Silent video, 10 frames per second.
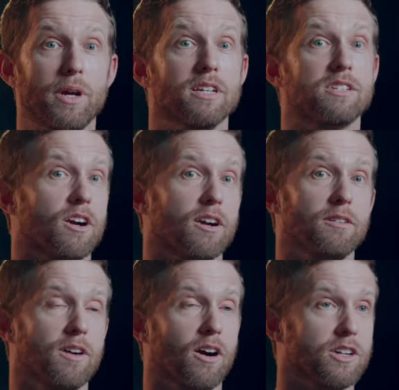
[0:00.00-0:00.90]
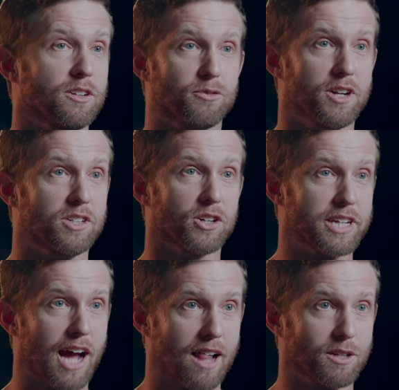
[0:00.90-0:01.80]
We enlisted our good friend
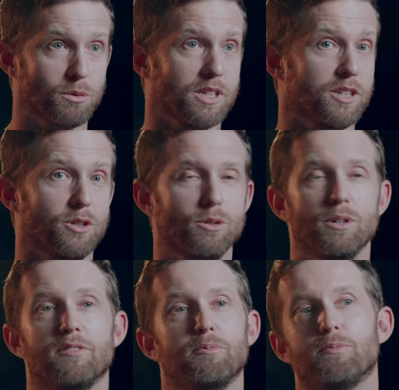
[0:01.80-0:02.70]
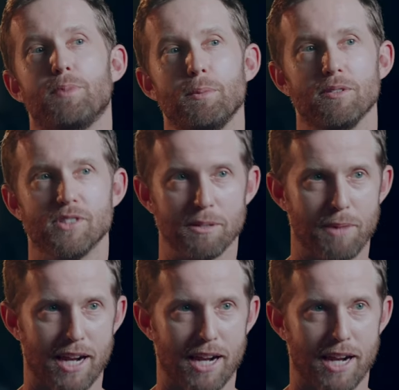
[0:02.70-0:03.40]
Dirty Hollywood, who, if people have seen